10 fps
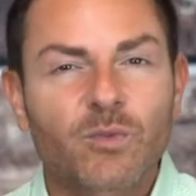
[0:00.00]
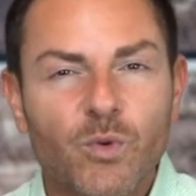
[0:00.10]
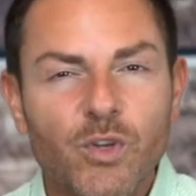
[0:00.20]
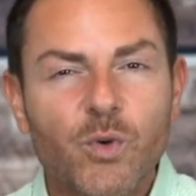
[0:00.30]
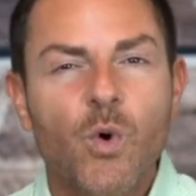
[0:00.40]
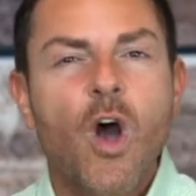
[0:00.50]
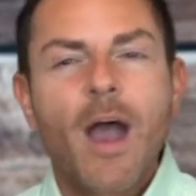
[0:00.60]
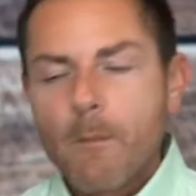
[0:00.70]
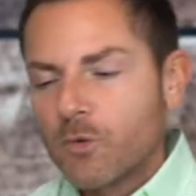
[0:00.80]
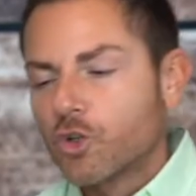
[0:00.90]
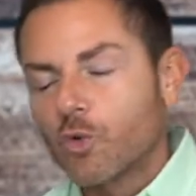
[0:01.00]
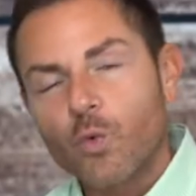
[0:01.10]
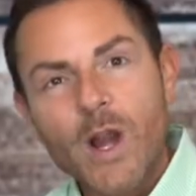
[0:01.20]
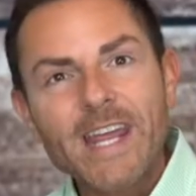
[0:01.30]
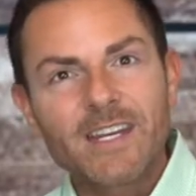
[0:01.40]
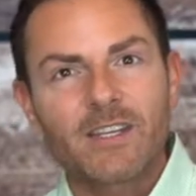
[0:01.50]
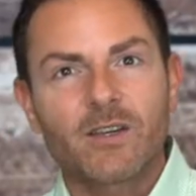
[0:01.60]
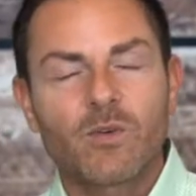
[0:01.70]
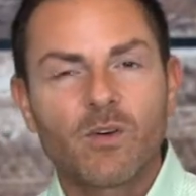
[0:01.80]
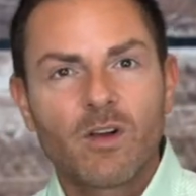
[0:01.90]
through you, draining
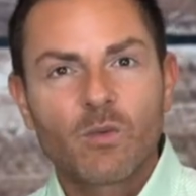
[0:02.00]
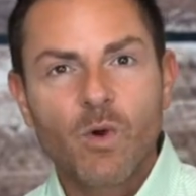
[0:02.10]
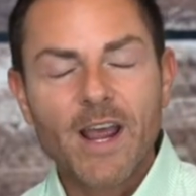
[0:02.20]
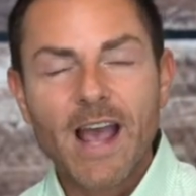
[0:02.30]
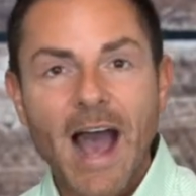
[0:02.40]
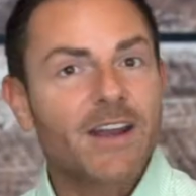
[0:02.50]
you, right?